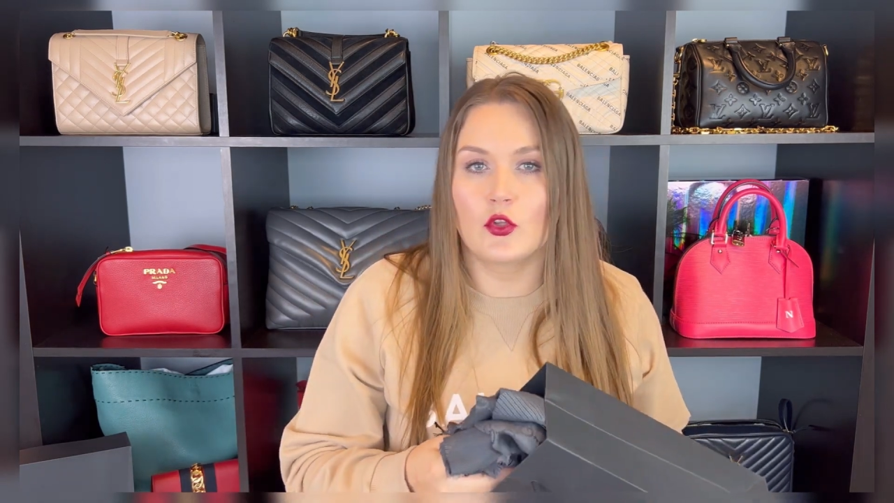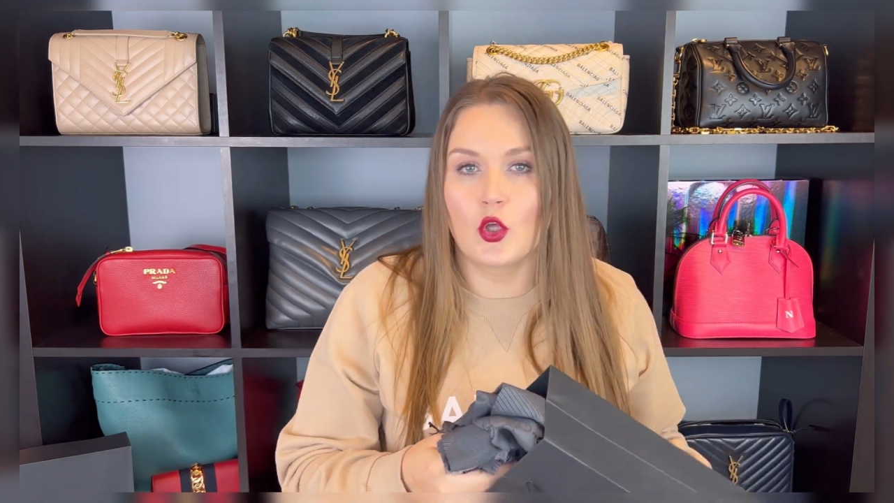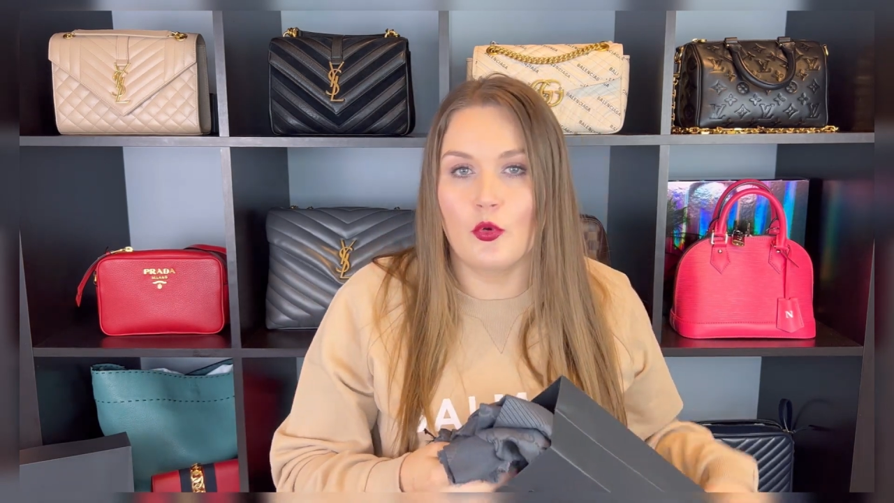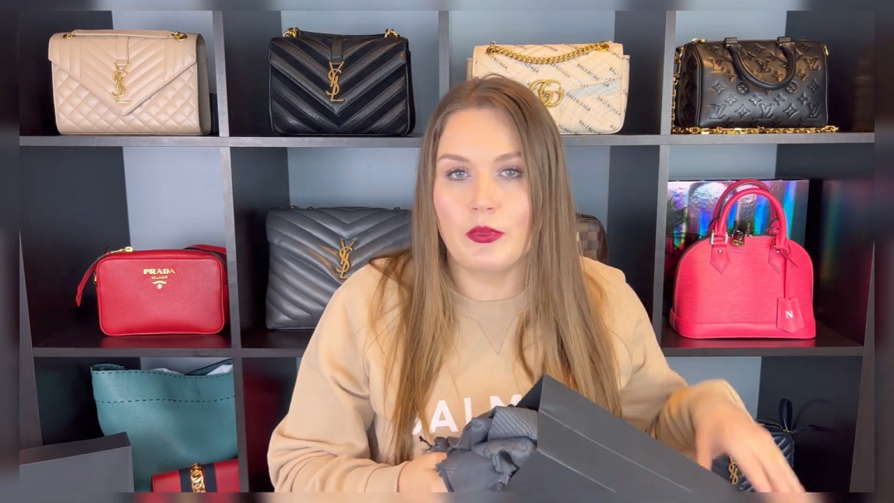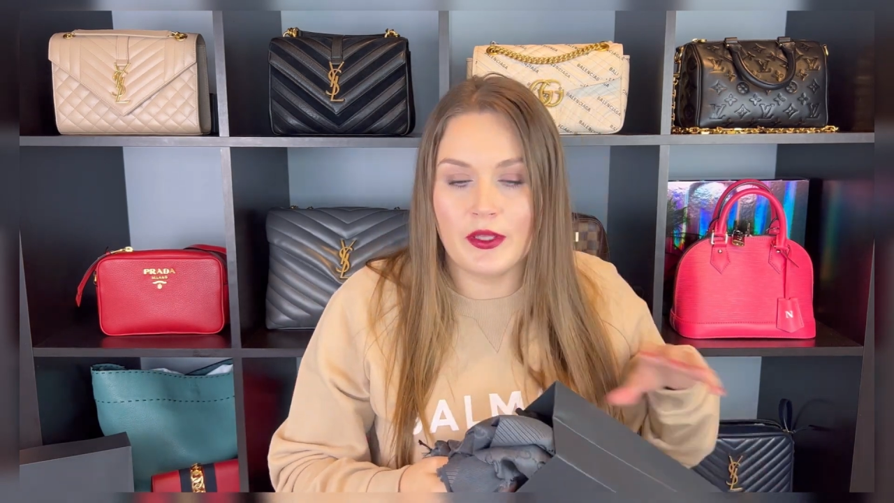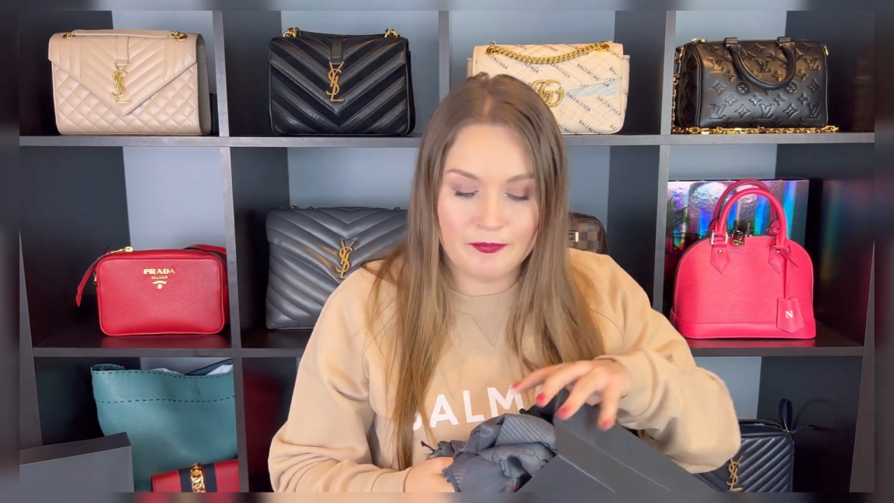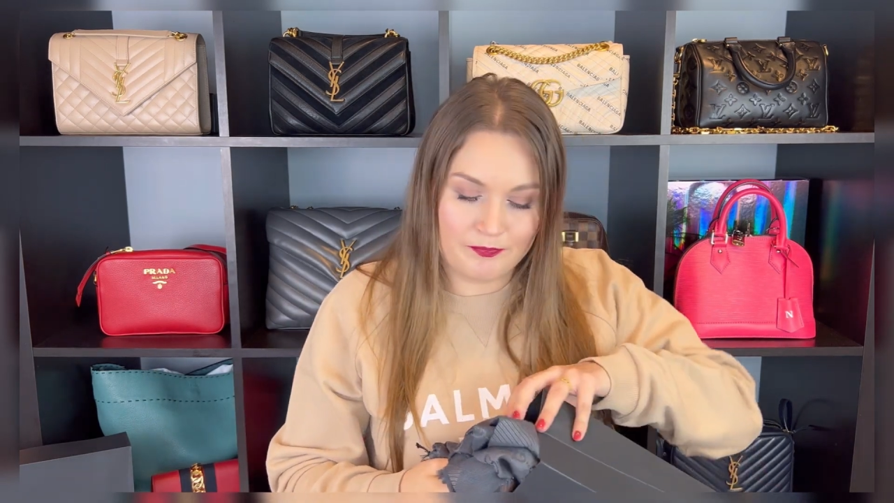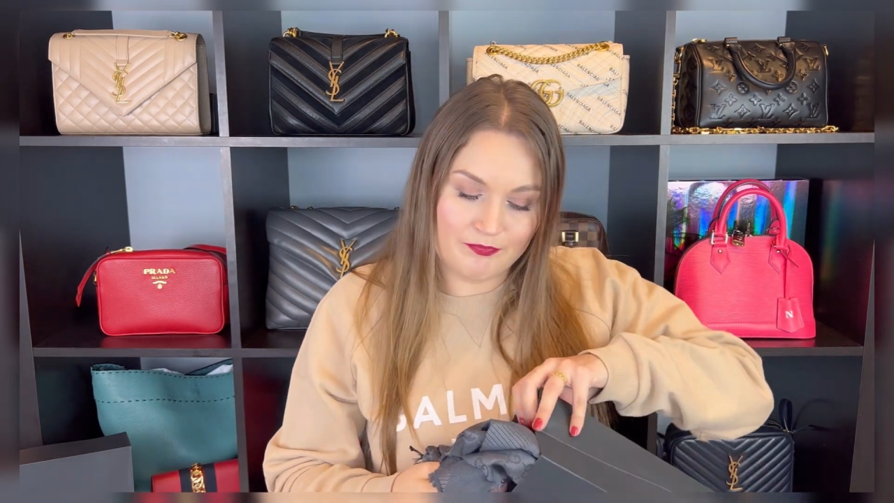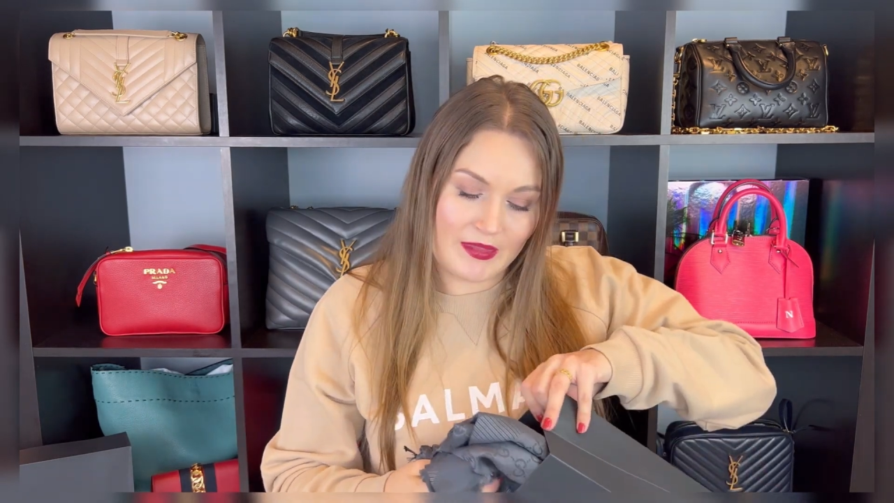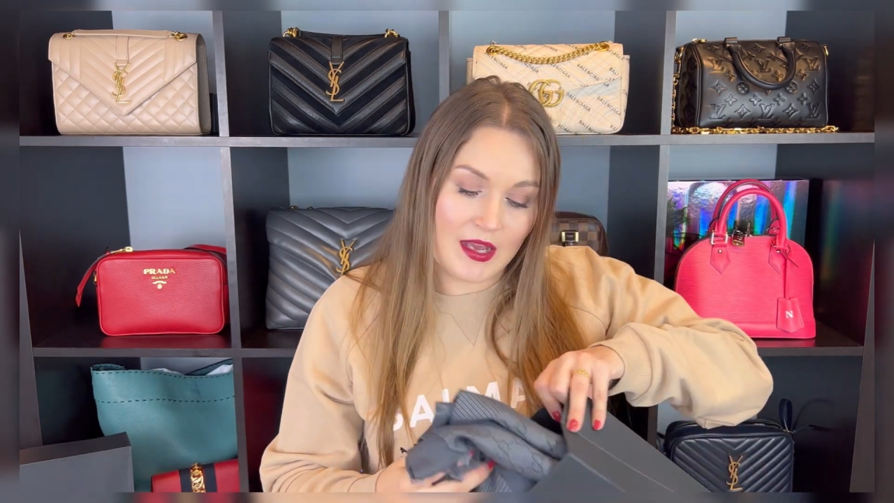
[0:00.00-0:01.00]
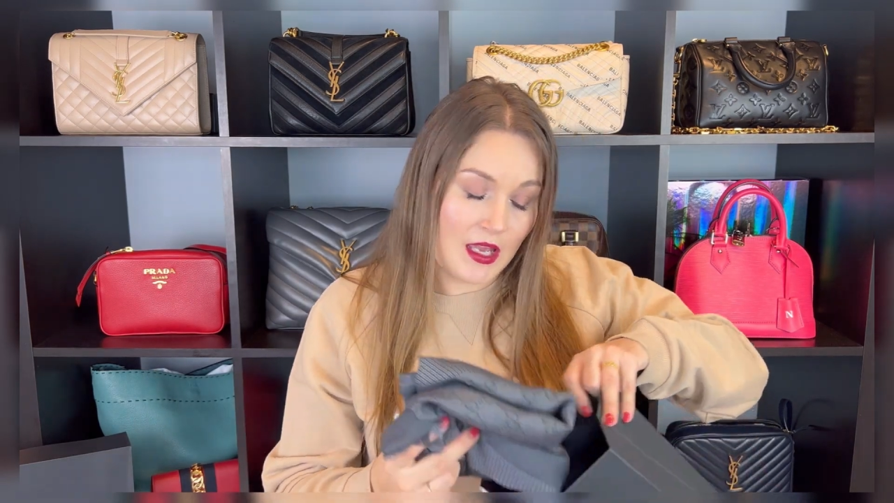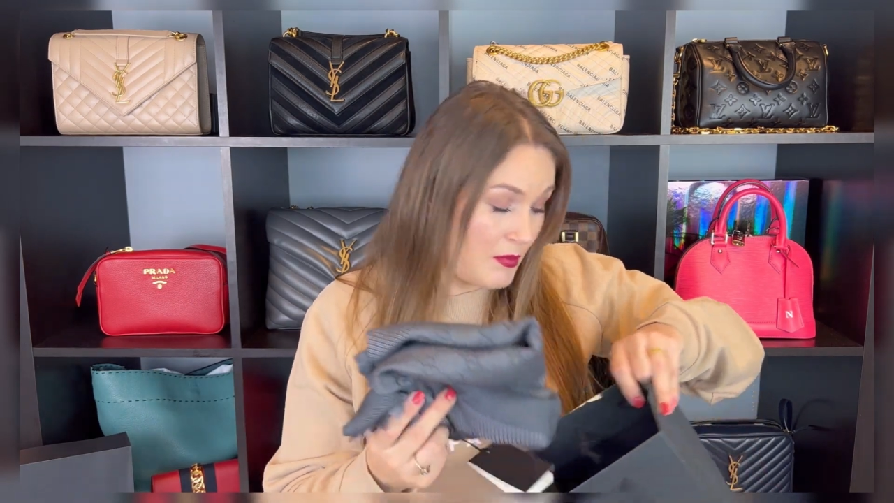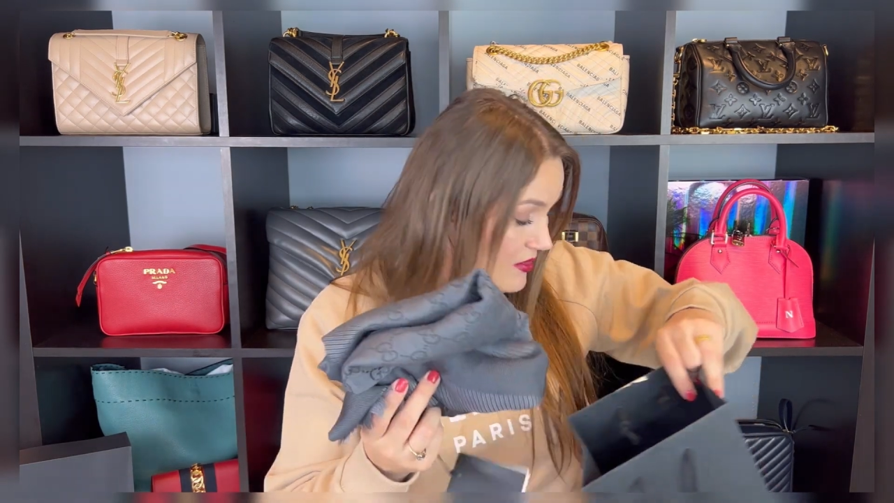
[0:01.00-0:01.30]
you know me, I am a